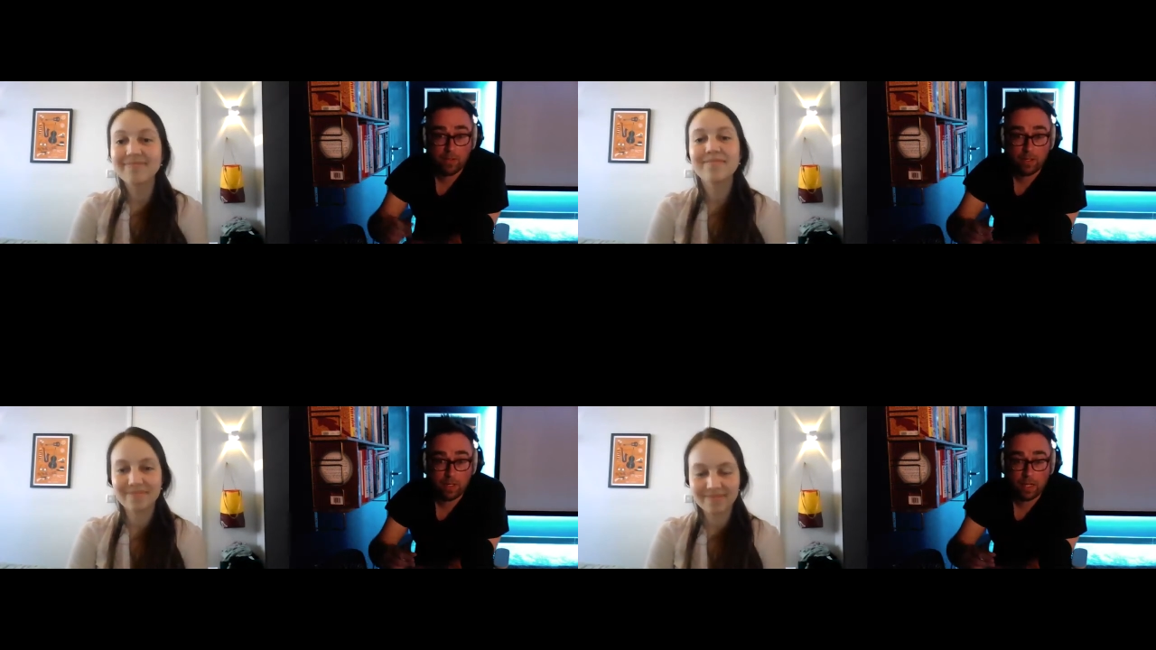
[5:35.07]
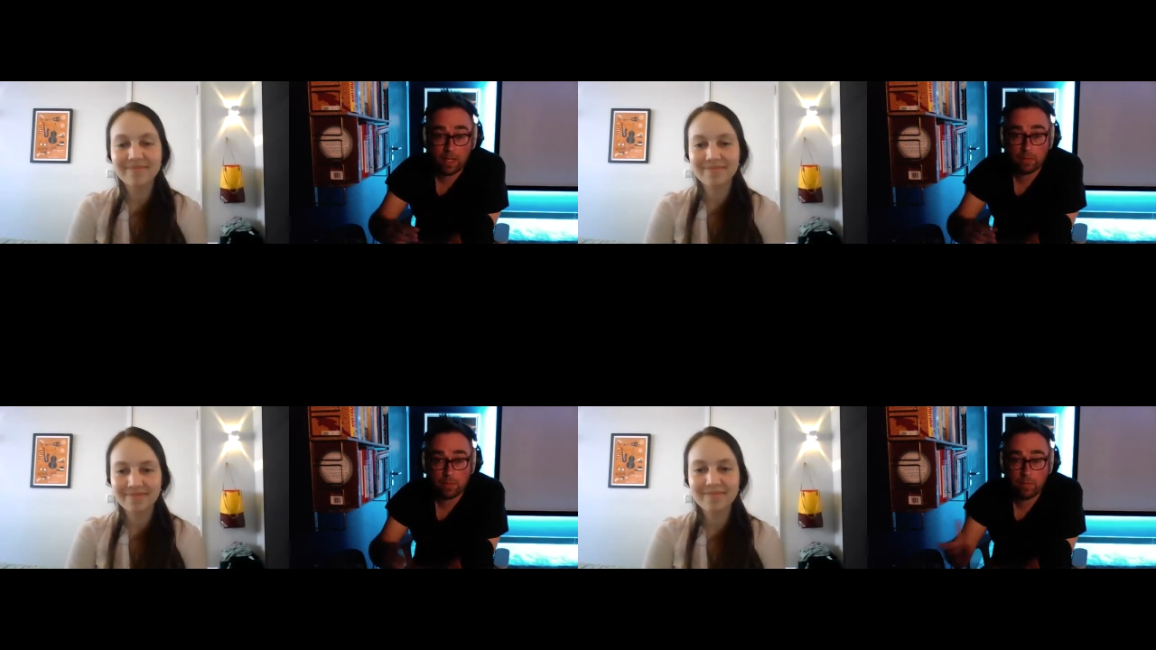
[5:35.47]
Speaker 1: And I
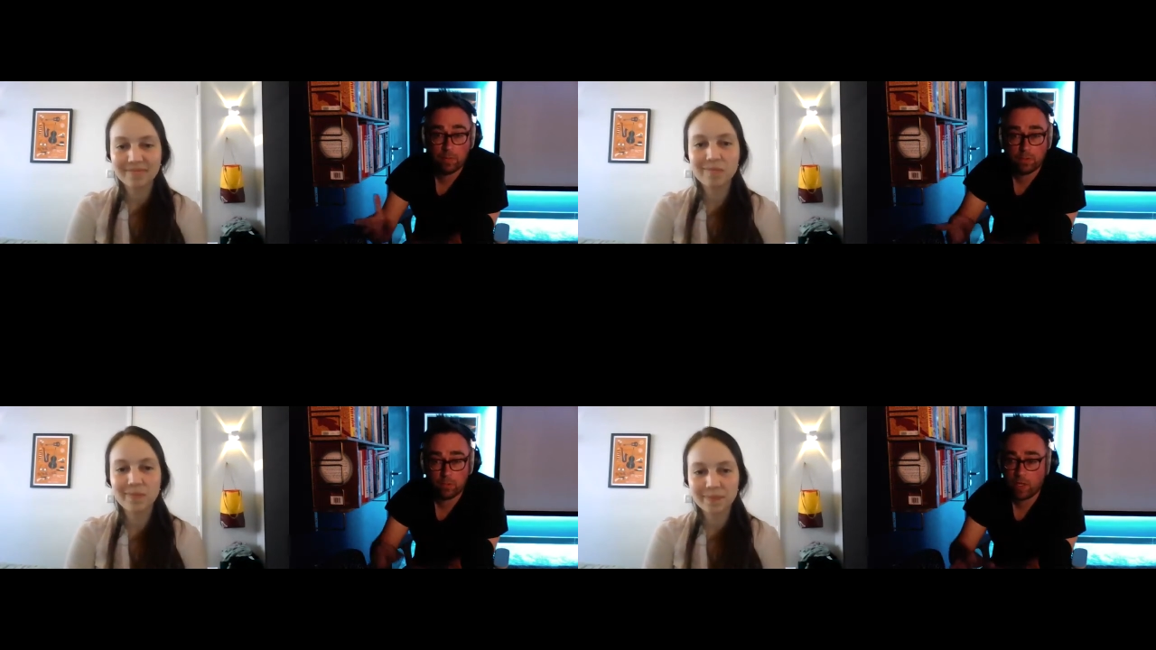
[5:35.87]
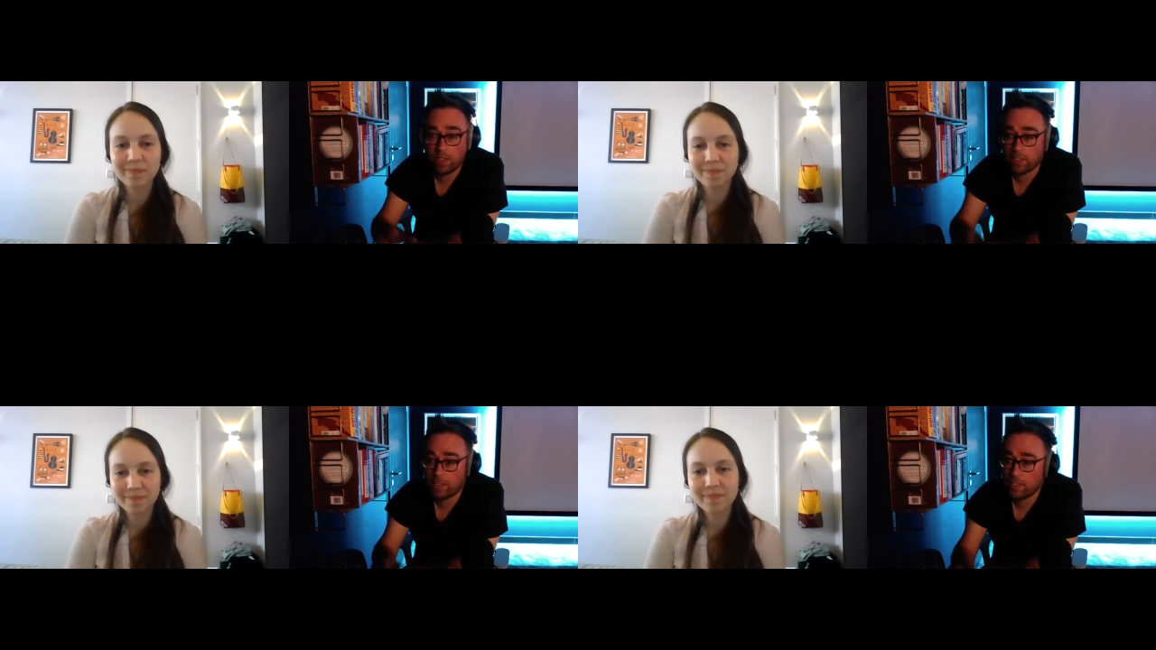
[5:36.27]
remember I was writing
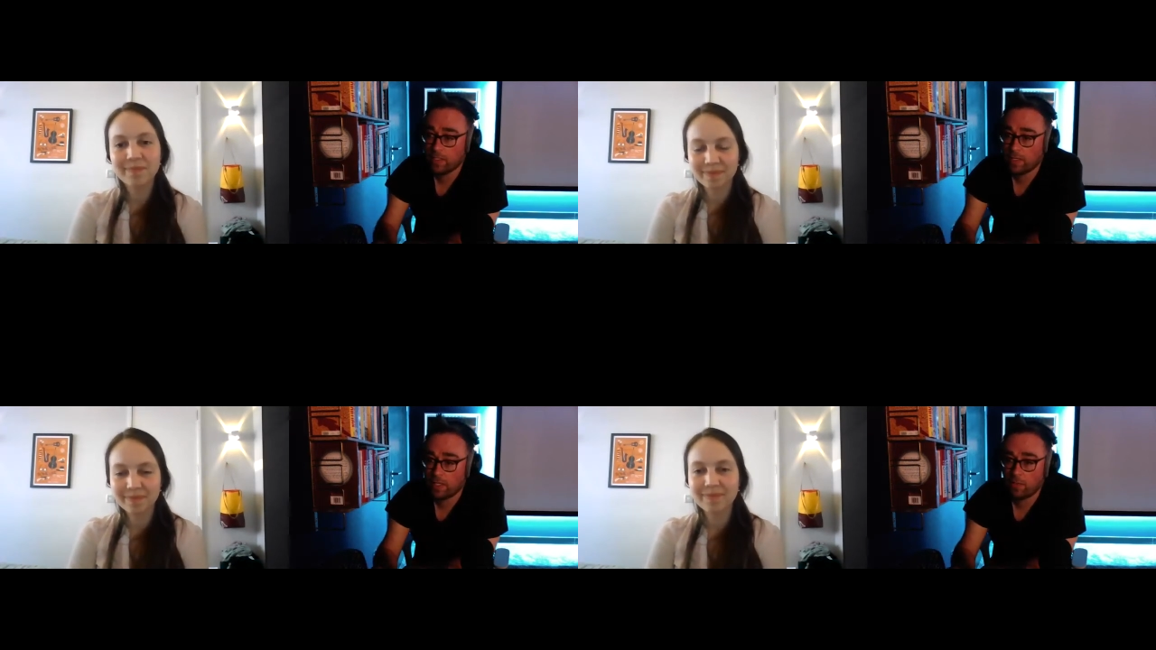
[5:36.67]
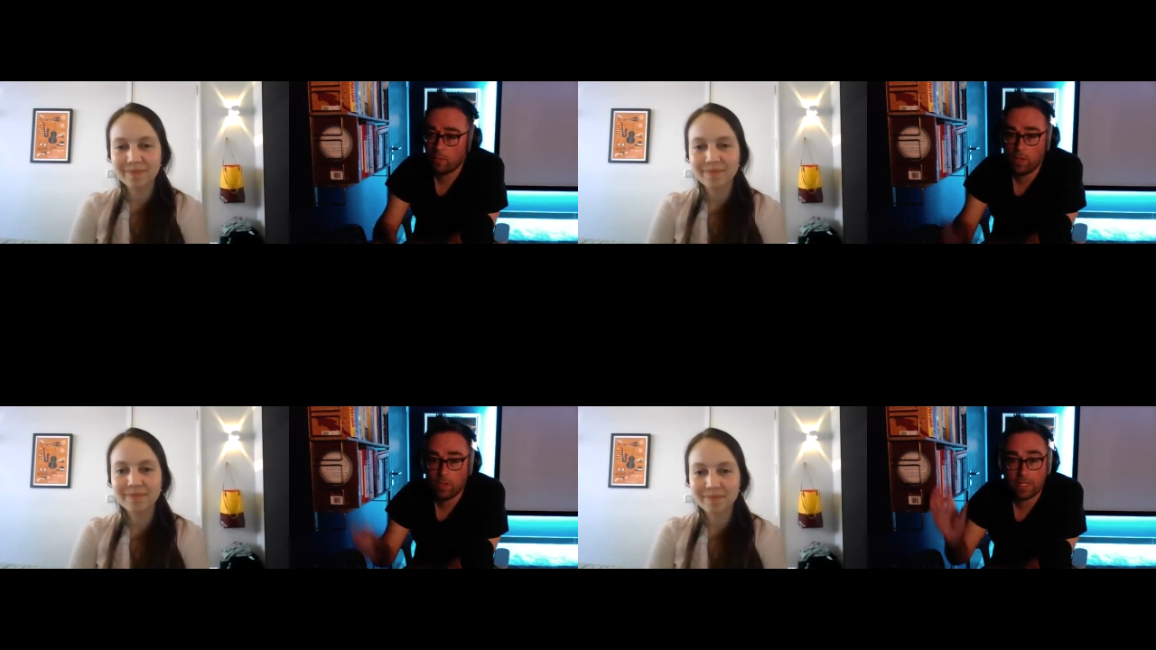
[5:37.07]
this, and the
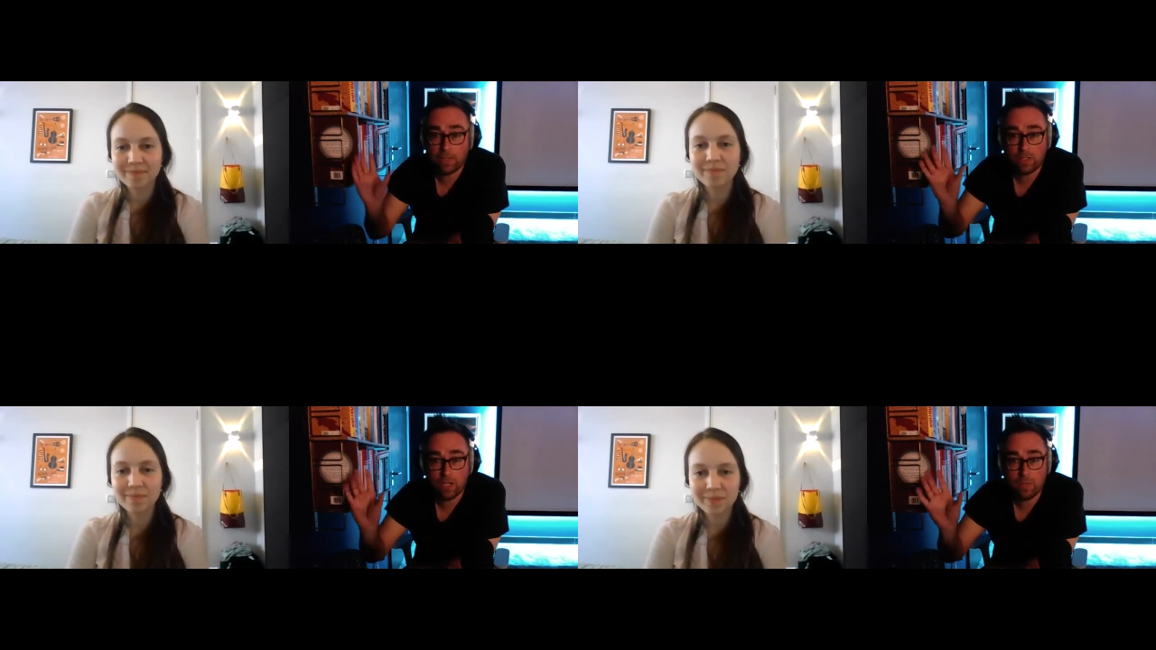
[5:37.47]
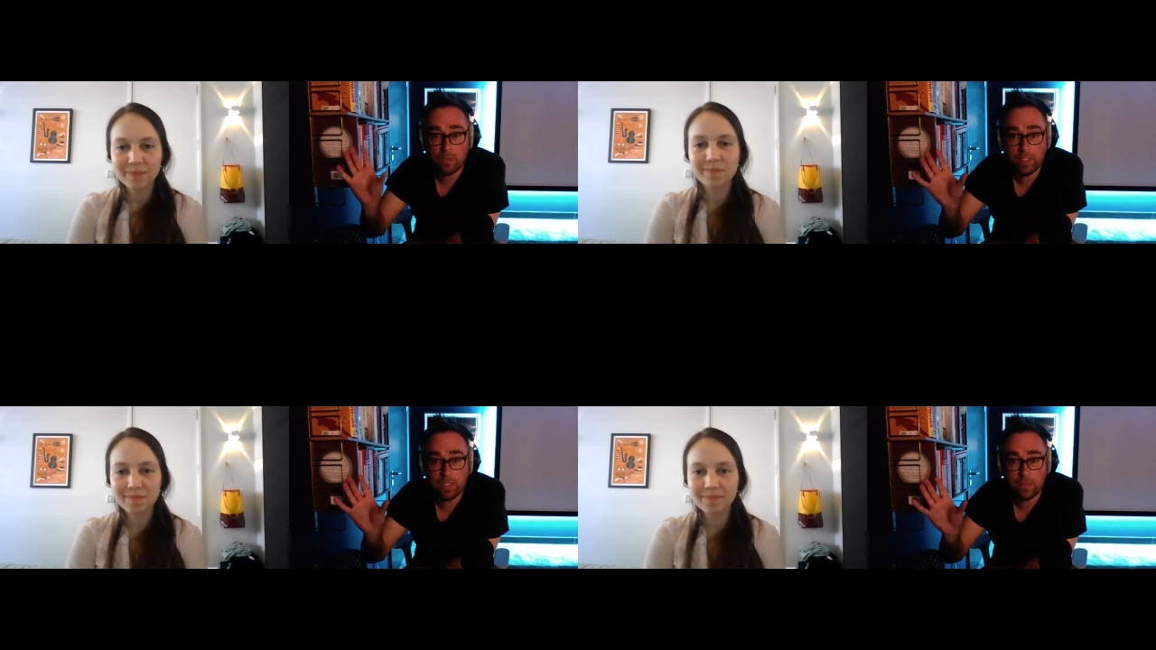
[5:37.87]
world outside my
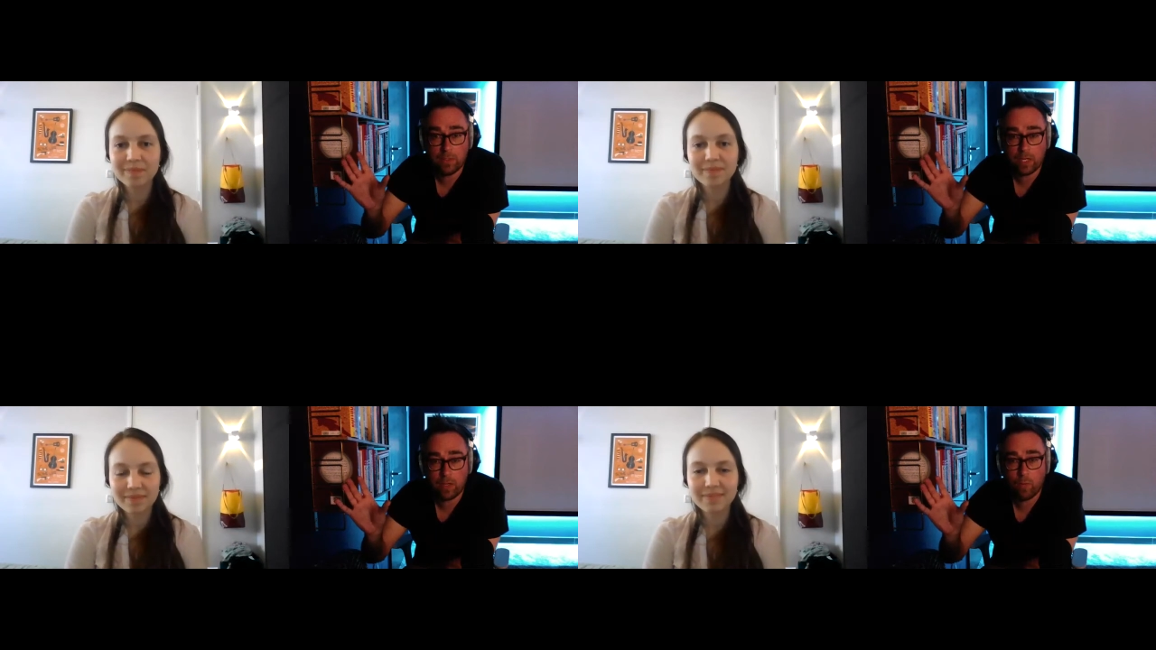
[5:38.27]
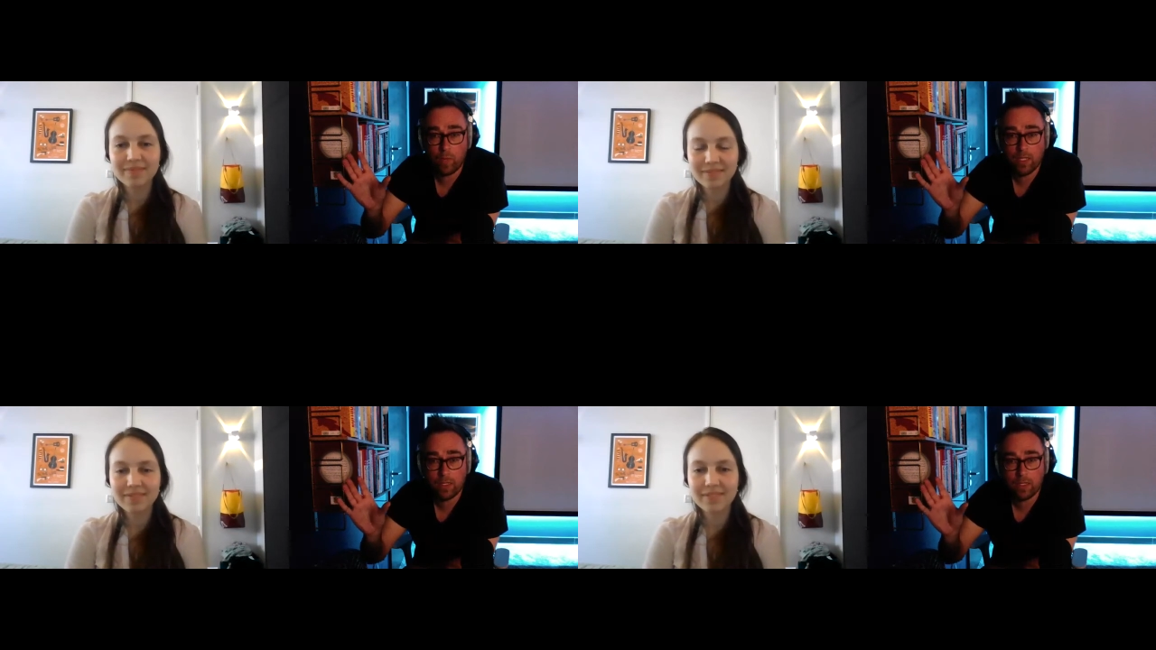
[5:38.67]
window was getting
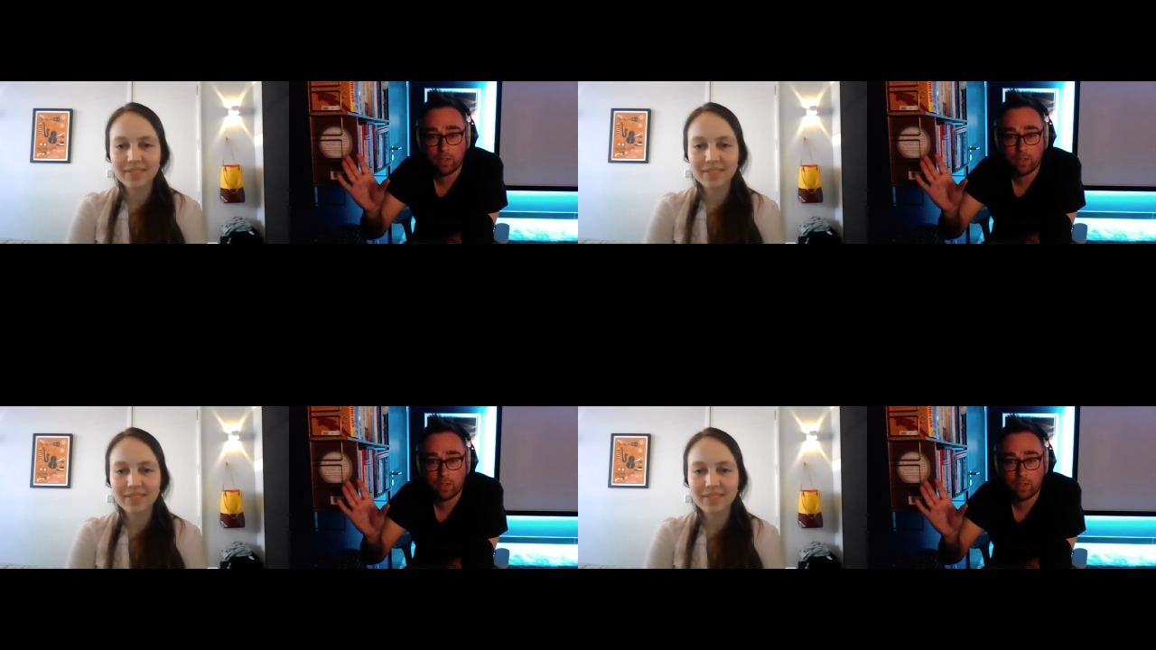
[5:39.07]
weirder than the